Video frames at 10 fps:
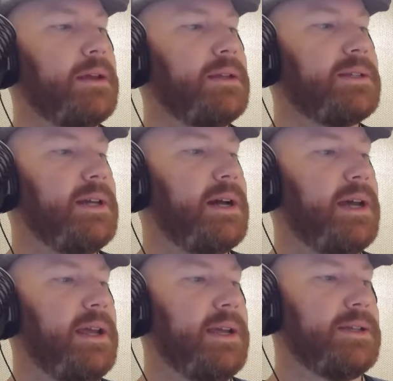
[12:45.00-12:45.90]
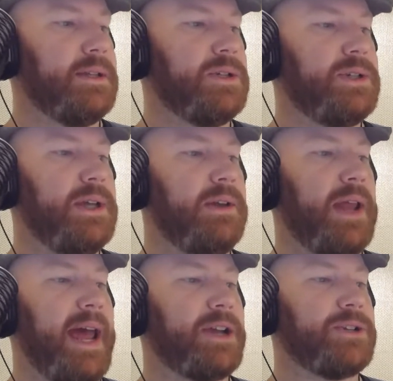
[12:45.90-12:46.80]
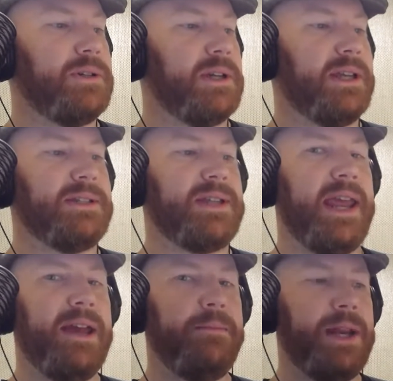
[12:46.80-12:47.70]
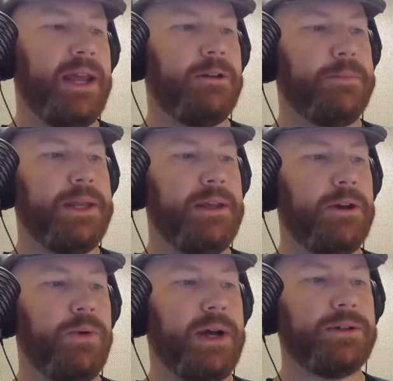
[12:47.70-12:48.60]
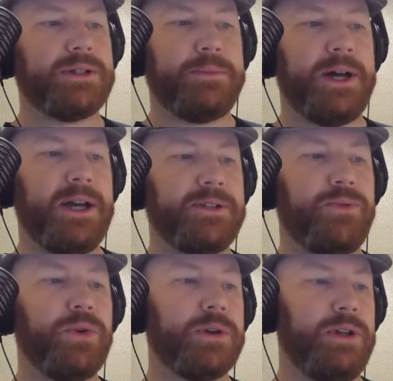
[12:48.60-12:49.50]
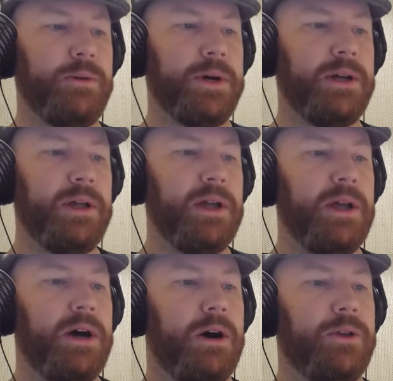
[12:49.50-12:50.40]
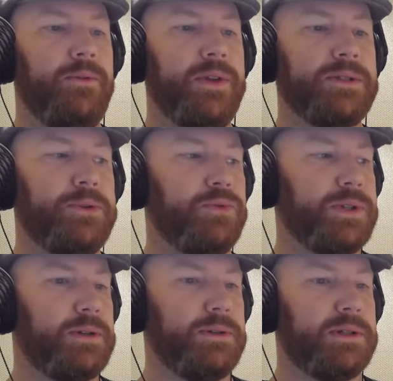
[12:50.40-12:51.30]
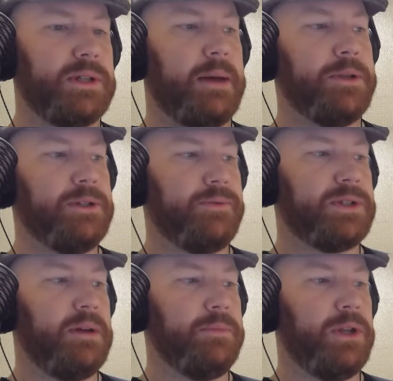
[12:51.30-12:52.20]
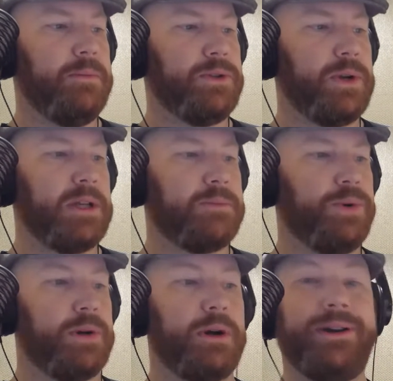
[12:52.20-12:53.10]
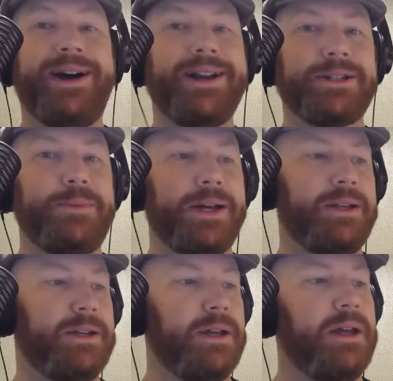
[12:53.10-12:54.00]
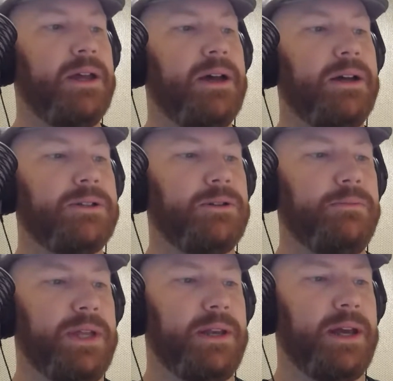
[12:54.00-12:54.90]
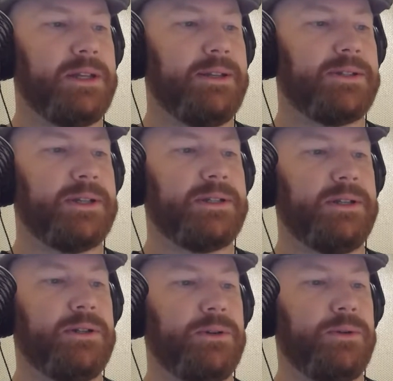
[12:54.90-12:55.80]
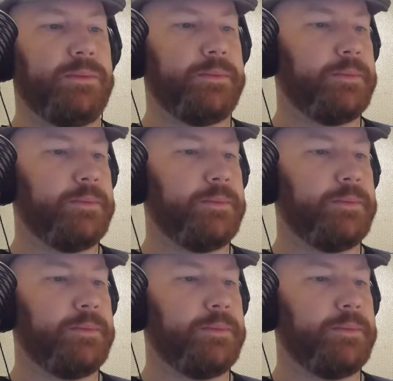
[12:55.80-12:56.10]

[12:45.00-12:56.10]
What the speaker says: CIA has initiated action to contaminate POL supplies for Cuba, although visible results, stoppage of some Cuban transport, are not expected until mid-1962.